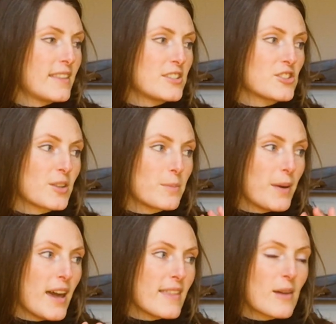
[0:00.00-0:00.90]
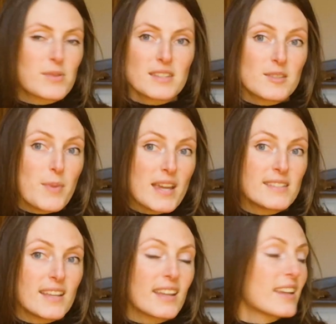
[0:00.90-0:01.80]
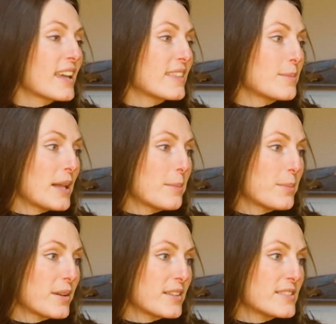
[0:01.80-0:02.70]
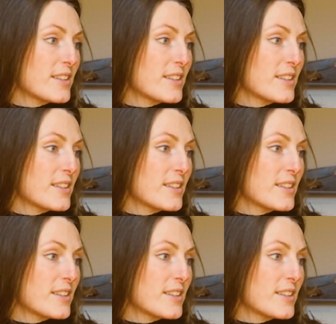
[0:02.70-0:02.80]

And then just compare that with the spacing in the blackbird.